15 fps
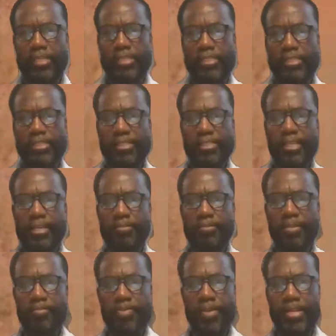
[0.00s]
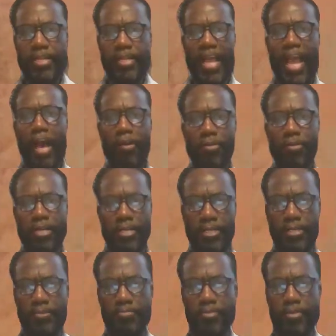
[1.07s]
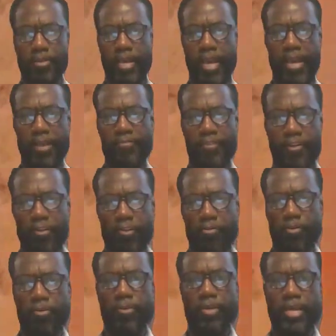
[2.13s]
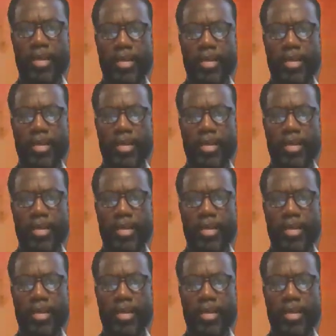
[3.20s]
some dependent outcome, okay, variable,